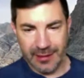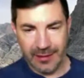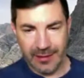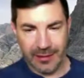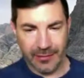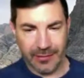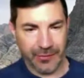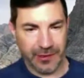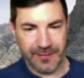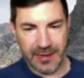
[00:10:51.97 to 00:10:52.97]

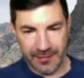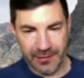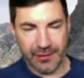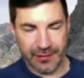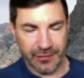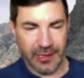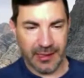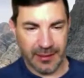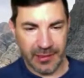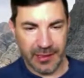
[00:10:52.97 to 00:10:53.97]
3 to 5 years
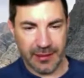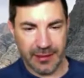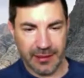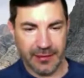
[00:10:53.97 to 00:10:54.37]
away, but,